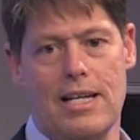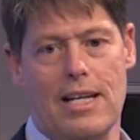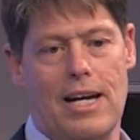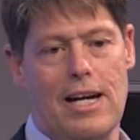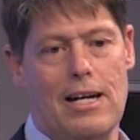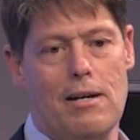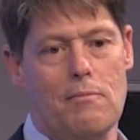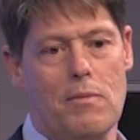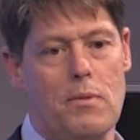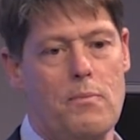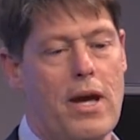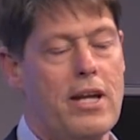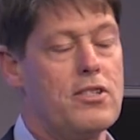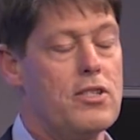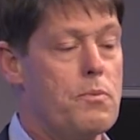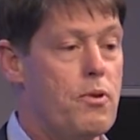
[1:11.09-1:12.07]
that
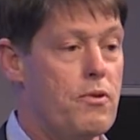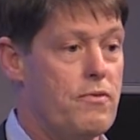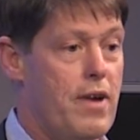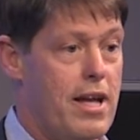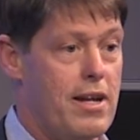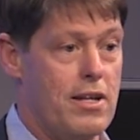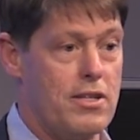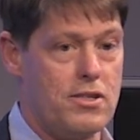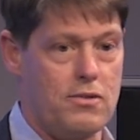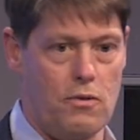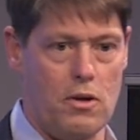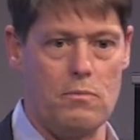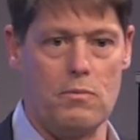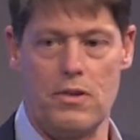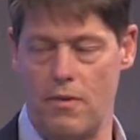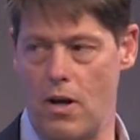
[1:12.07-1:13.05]
basically prevent us
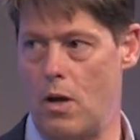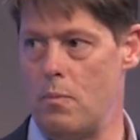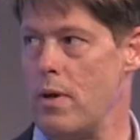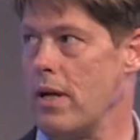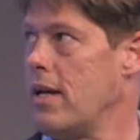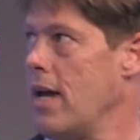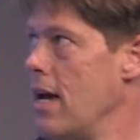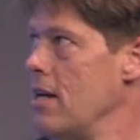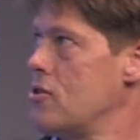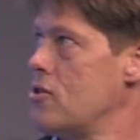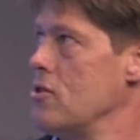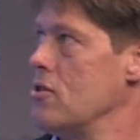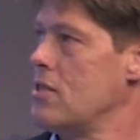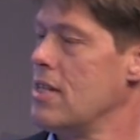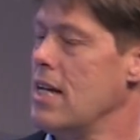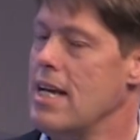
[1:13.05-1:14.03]
from developing
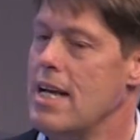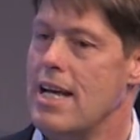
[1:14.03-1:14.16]
cancers.